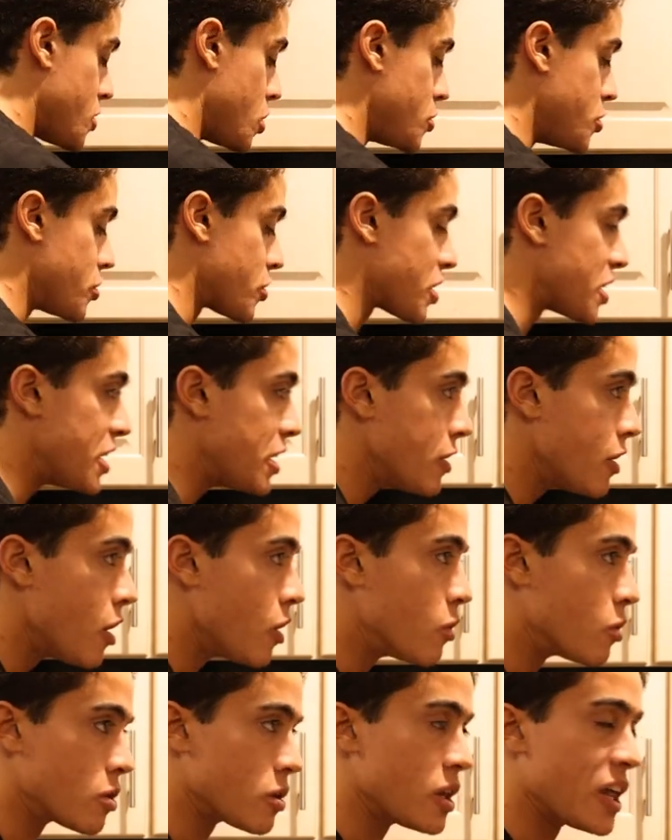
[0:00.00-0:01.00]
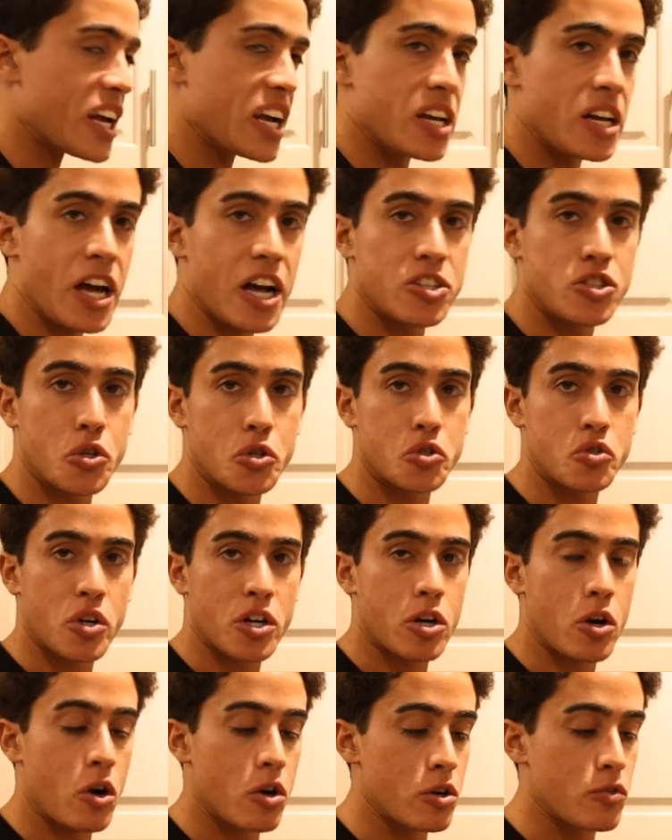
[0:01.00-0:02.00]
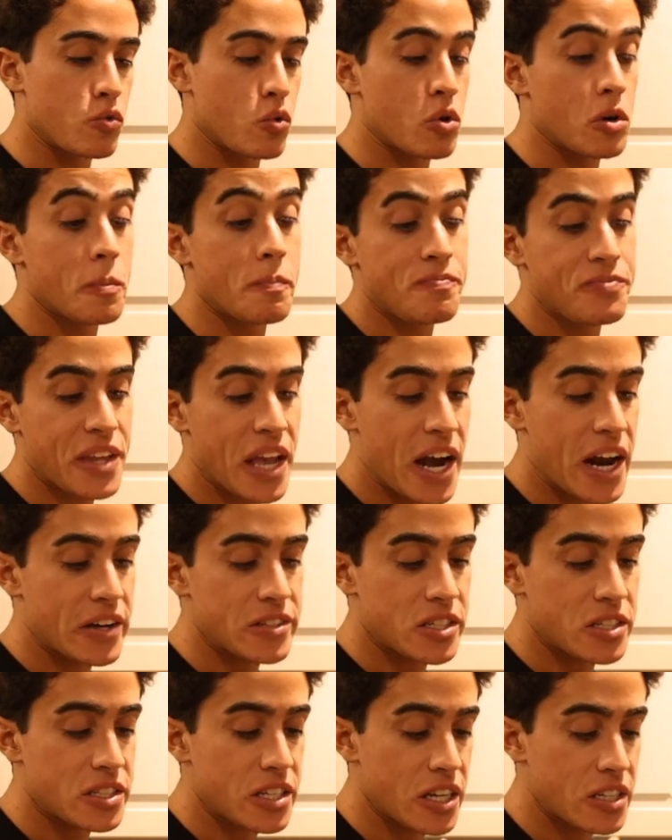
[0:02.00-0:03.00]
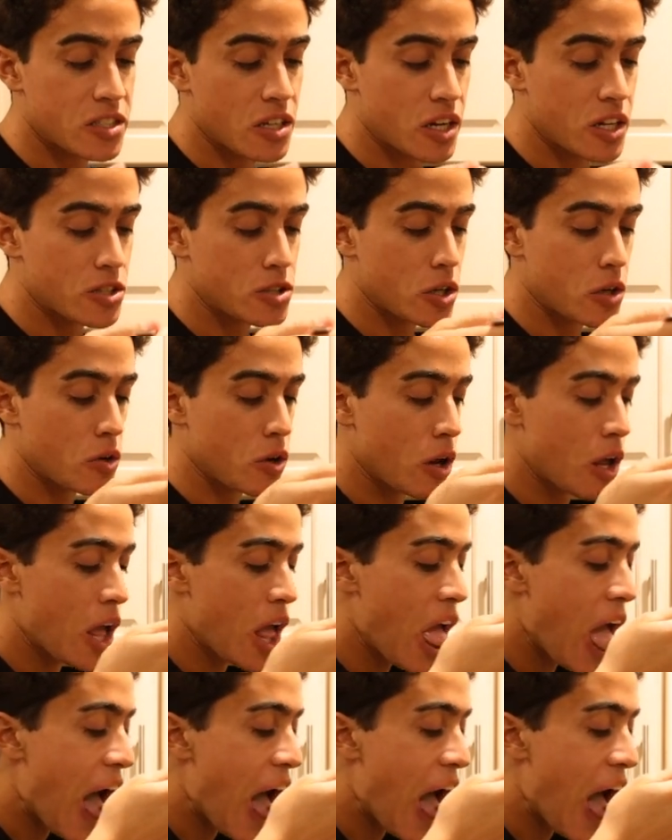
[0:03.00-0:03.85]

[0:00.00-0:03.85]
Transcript: you know, you're keto or like a not so strict carnivore. How does this taste on its own?